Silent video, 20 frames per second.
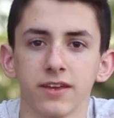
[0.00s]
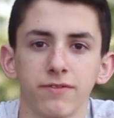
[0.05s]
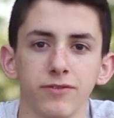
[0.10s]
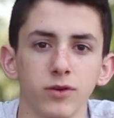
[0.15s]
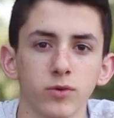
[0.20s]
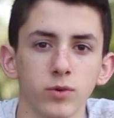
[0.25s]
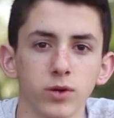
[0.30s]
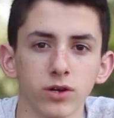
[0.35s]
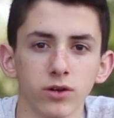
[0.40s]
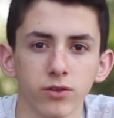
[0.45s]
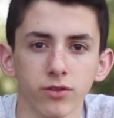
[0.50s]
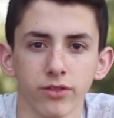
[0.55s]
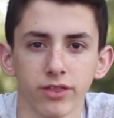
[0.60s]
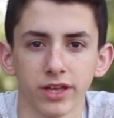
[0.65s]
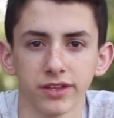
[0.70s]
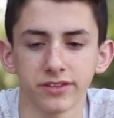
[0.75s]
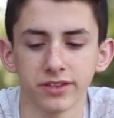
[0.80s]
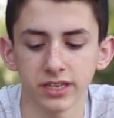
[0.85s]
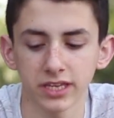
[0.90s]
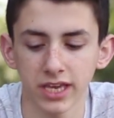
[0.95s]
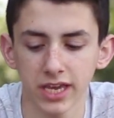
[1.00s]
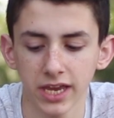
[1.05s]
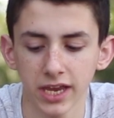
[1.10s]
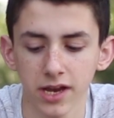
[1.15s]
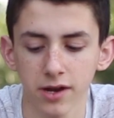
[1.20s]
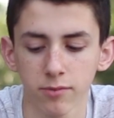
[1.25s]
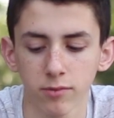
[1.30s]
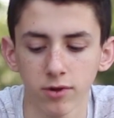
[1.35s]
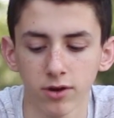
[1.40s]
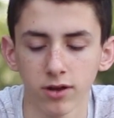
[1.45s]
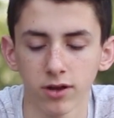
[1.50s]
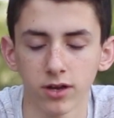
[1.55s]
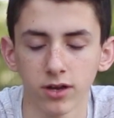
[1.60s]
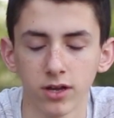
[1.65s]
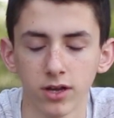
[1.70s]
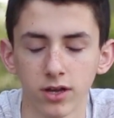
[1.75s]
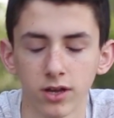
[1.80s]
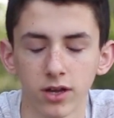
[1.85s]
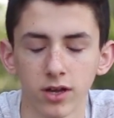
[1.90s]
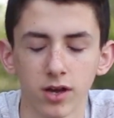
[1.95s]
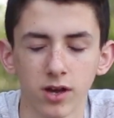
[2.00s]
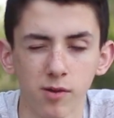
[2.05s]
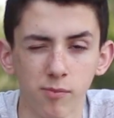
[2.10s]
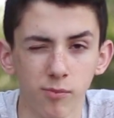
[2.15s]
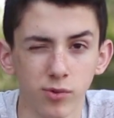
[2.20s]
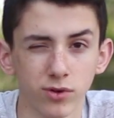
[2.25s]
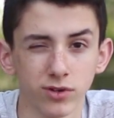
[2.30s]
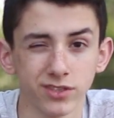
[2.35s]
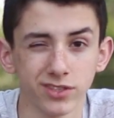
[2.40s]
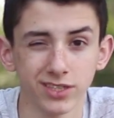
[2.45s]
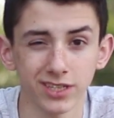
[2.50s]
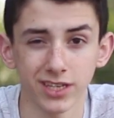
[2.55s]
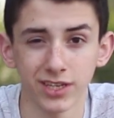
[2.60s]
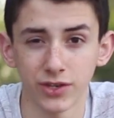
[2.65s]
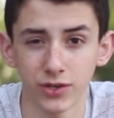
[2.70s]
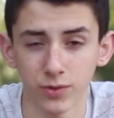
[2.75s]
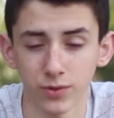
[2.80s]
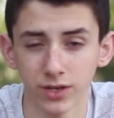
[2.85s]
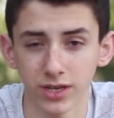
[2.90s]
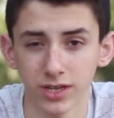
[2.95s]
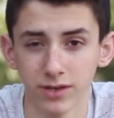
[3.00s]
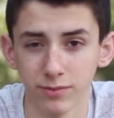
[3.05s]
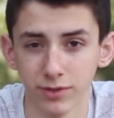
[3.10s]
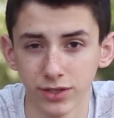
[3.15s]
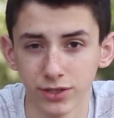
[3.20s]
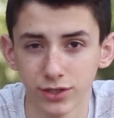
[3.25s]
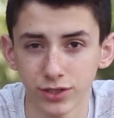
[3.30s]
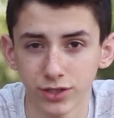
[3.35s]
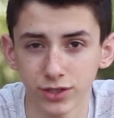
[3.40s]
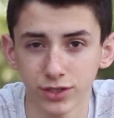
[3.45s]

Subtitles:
if you will, that the camera puts into an image.